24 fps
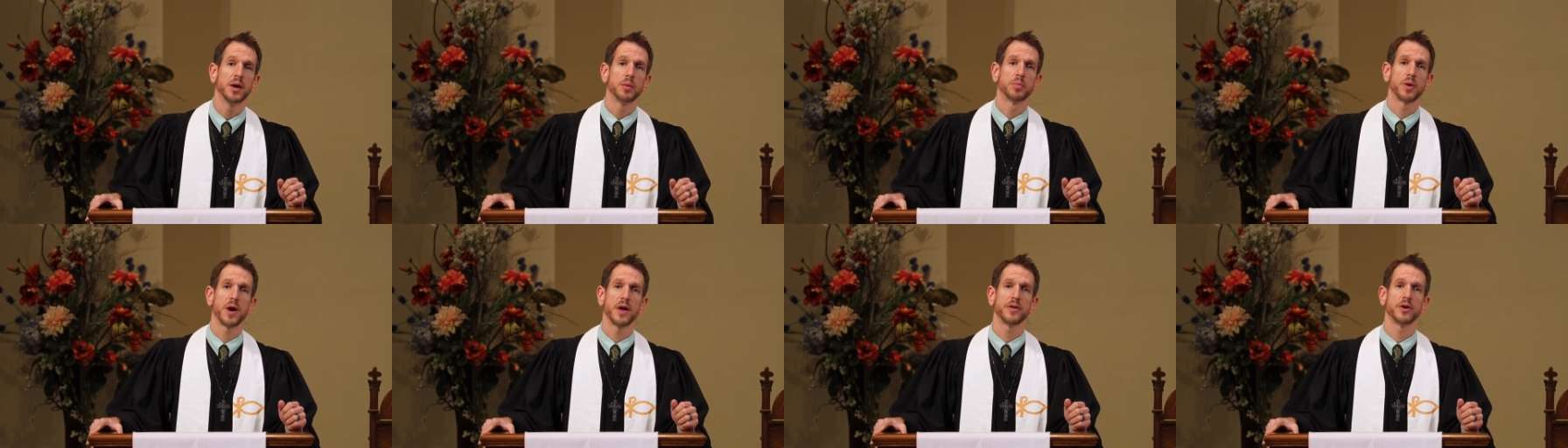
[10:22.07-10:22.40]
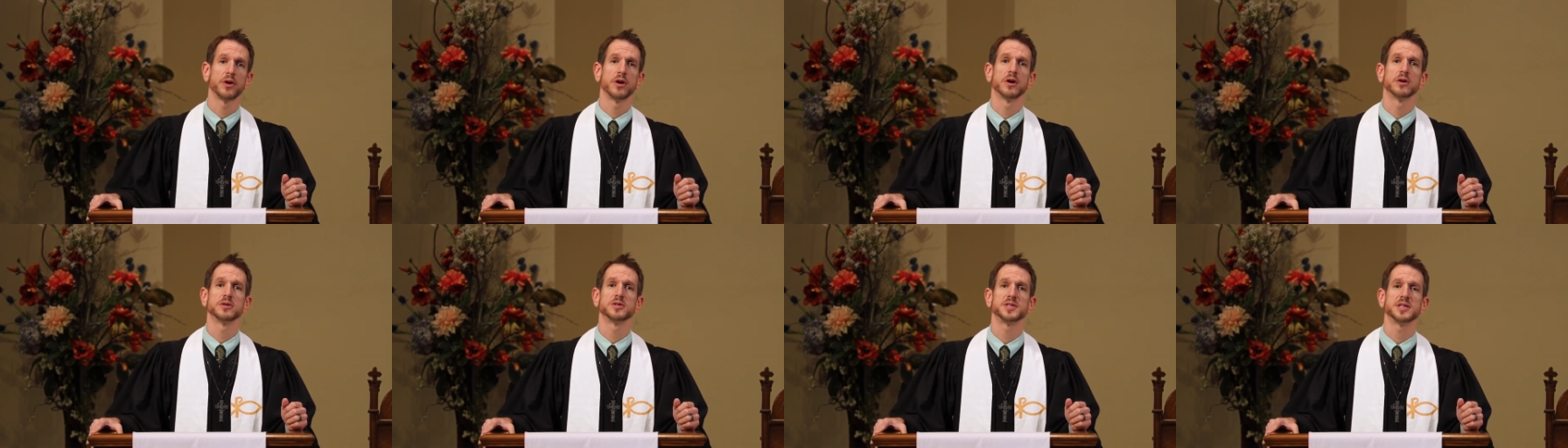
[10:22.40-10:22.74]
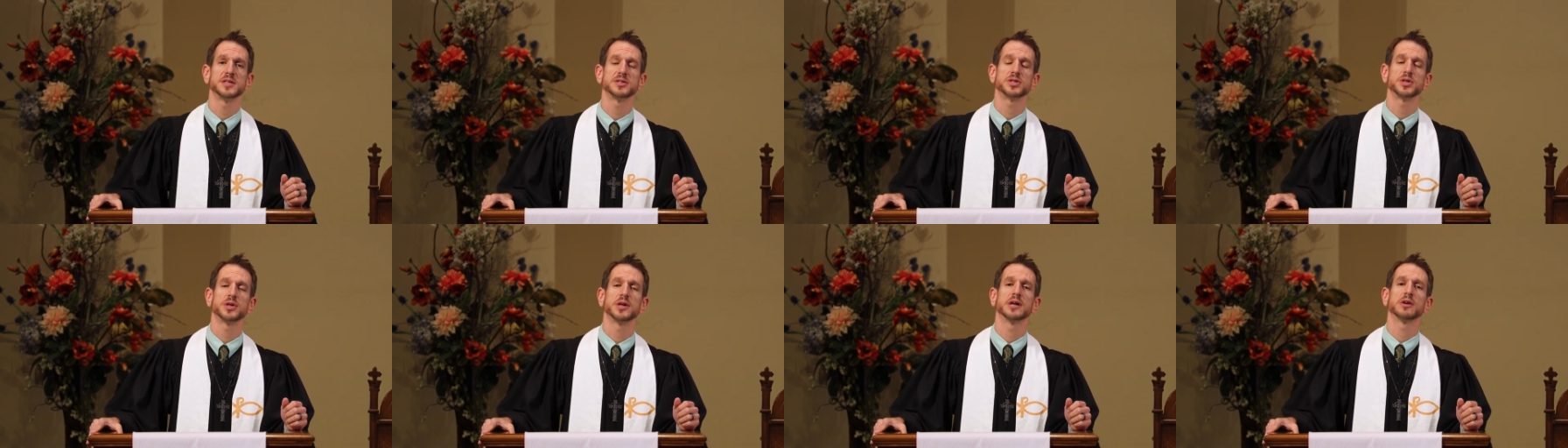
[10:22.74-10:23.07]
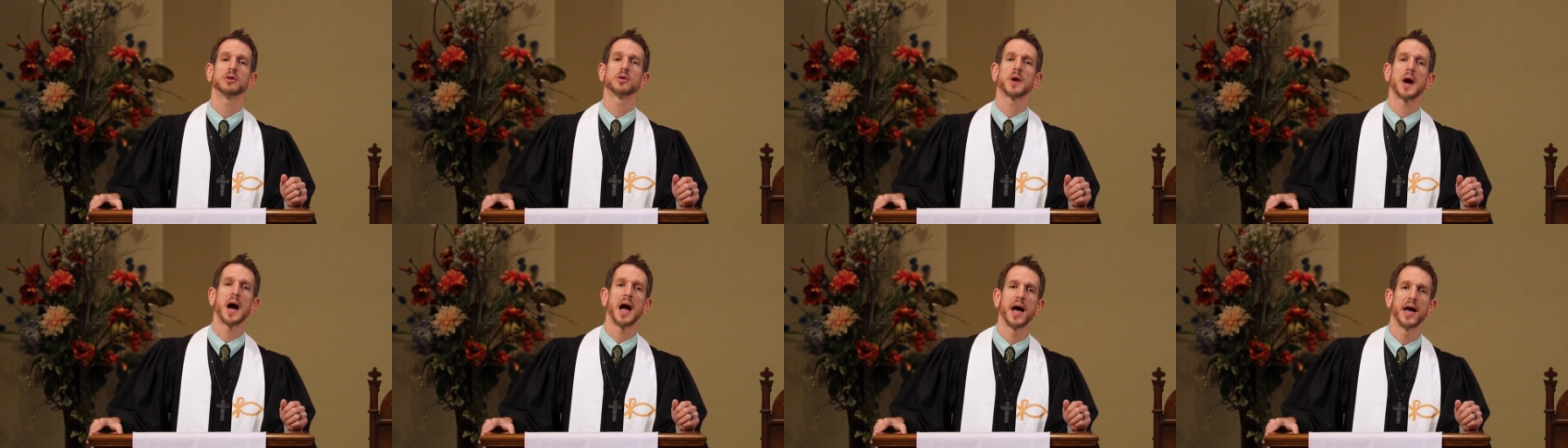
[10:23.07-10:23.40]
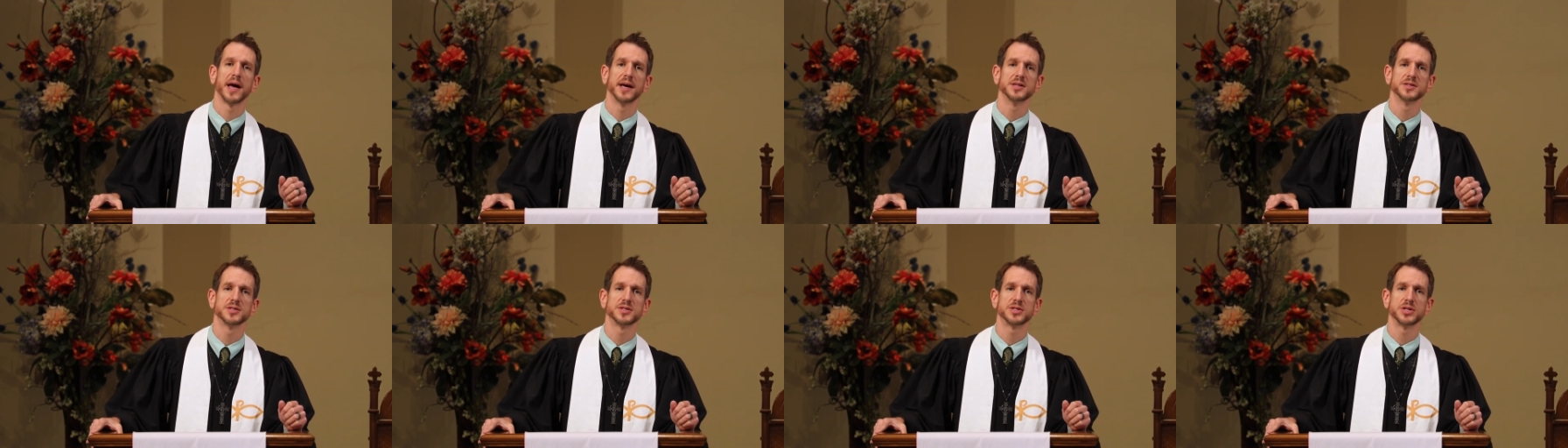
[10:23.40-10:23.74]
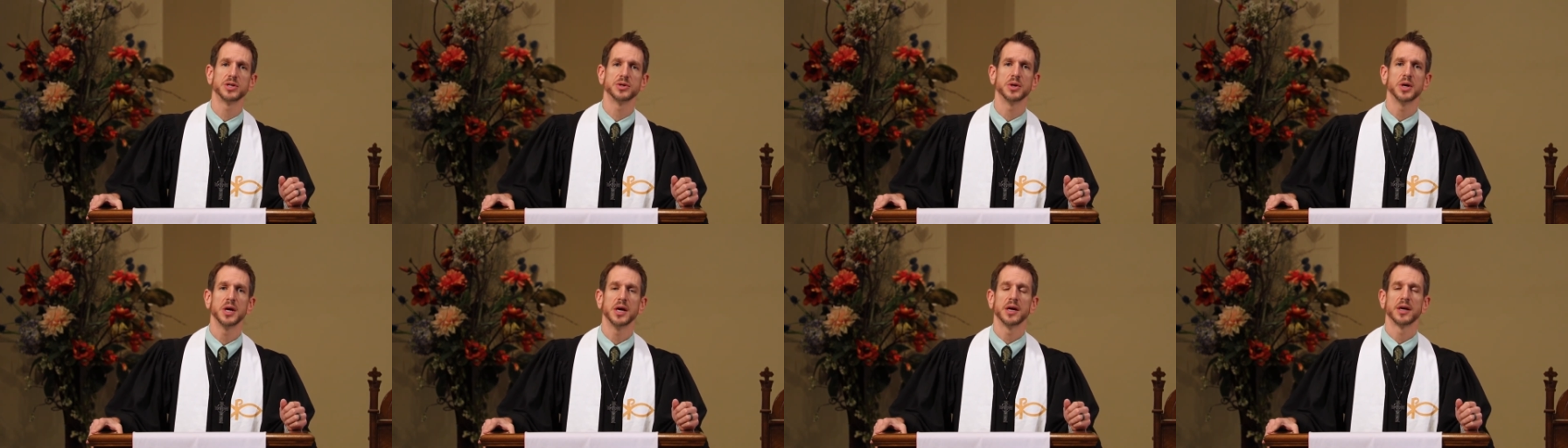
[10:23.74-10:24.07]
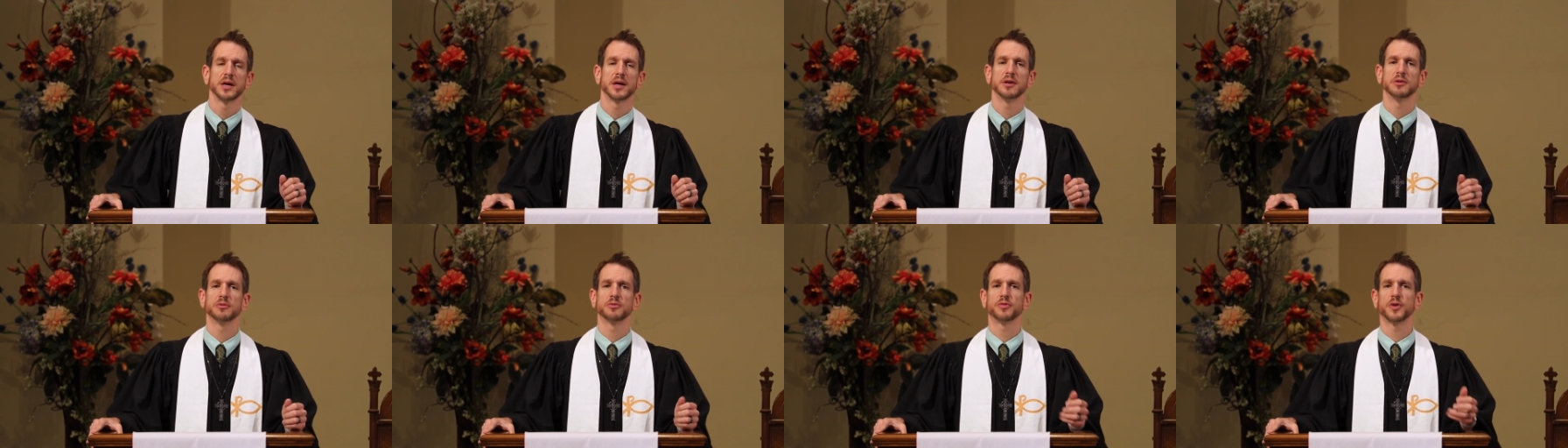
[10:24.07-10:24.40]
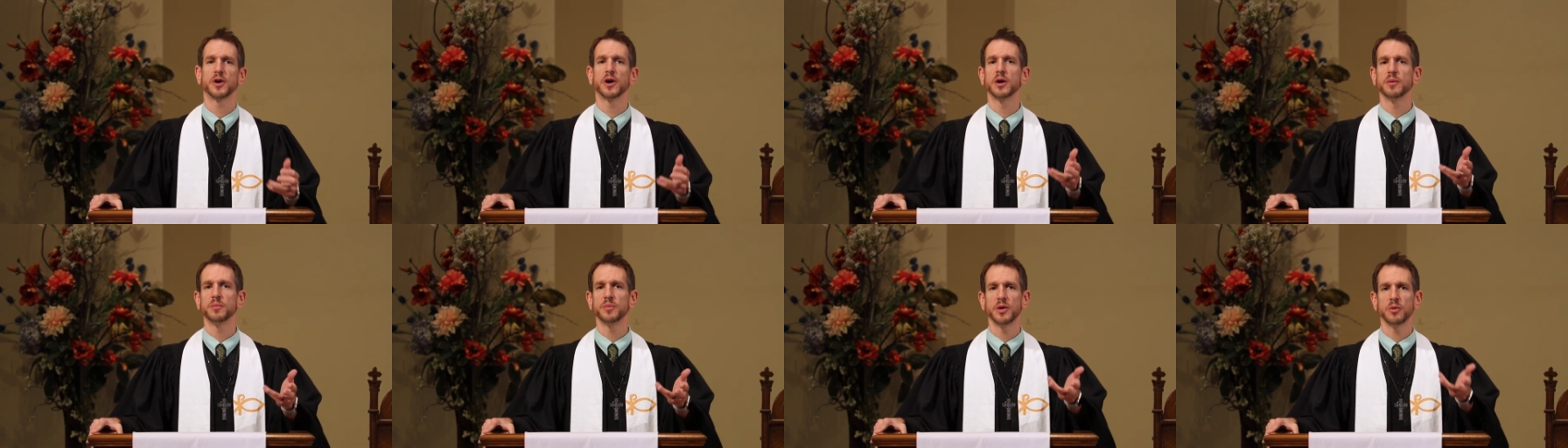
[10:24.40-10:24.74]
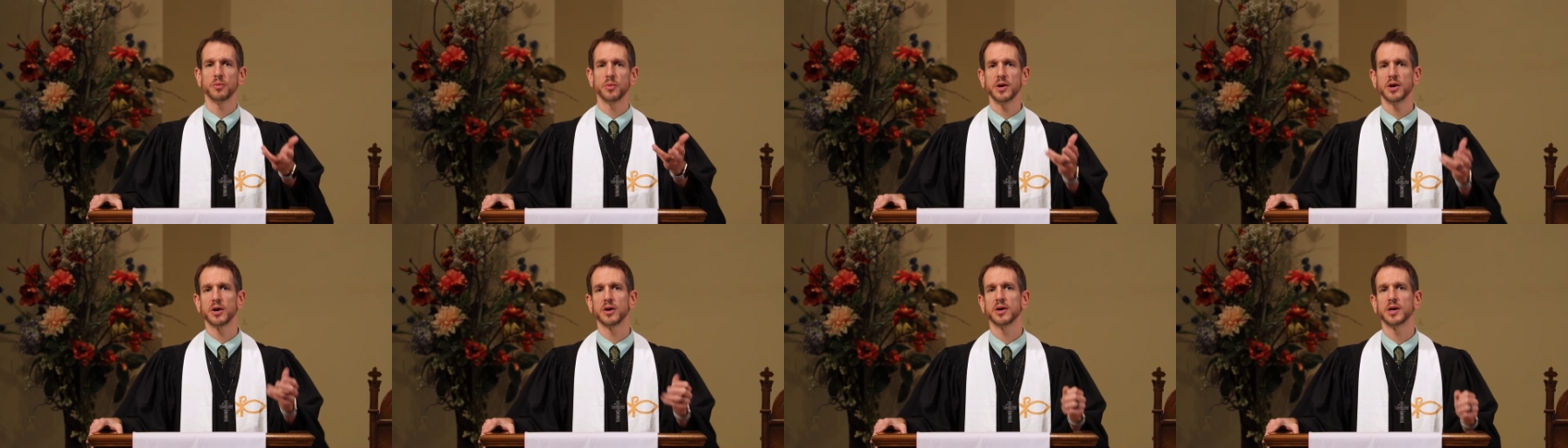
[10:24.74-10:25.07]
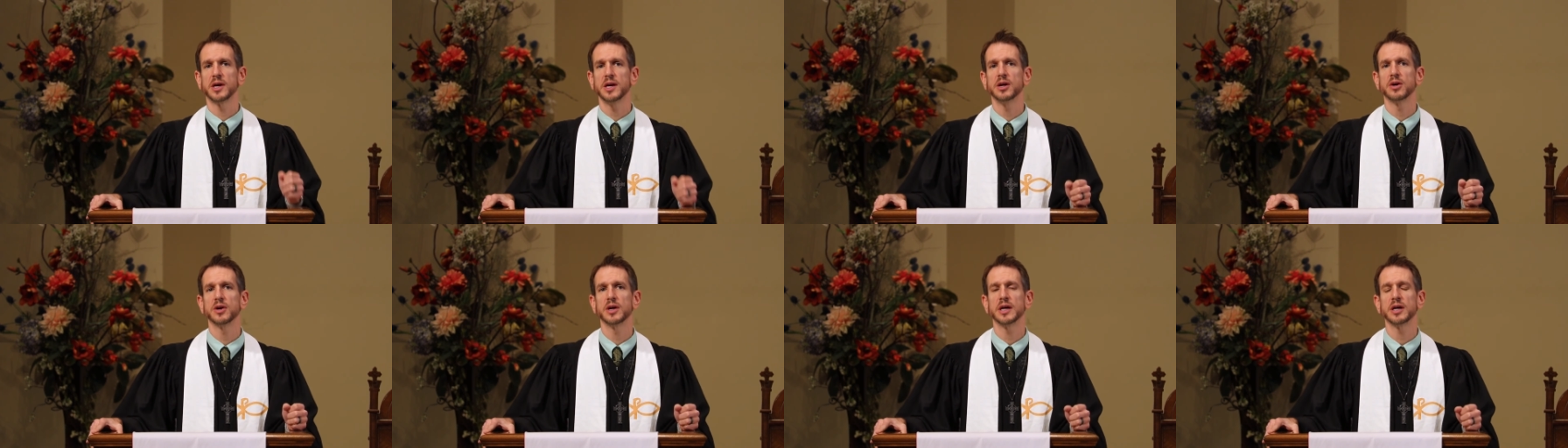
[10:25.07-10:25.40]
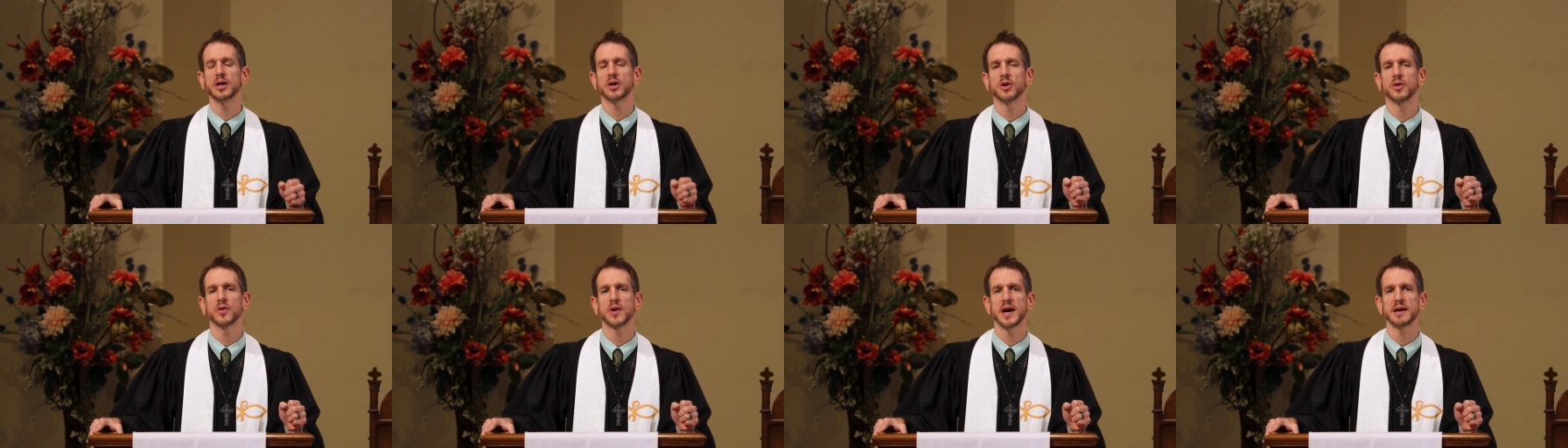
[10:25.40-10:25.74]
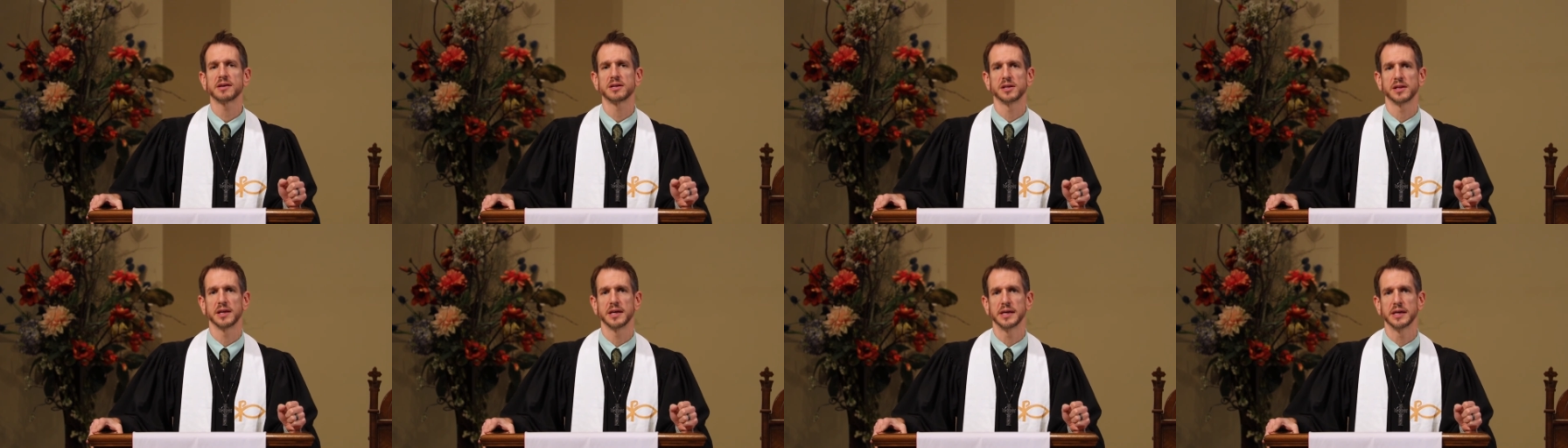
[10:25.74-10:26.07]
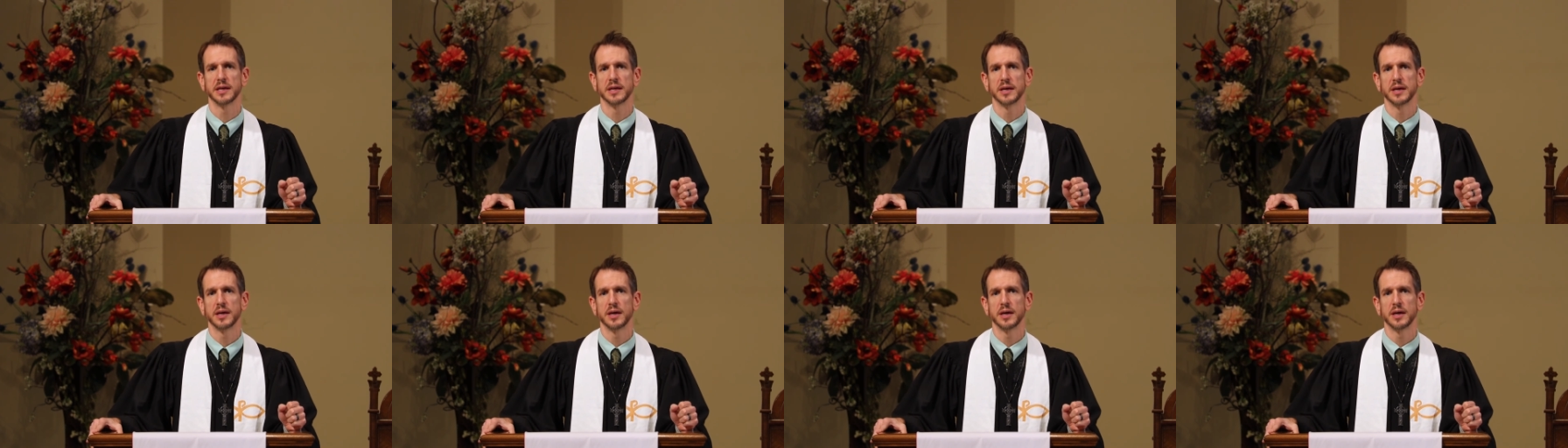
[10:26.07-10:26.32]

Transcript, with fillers: brother or sister in Christ to confirm that we are hearing correctly.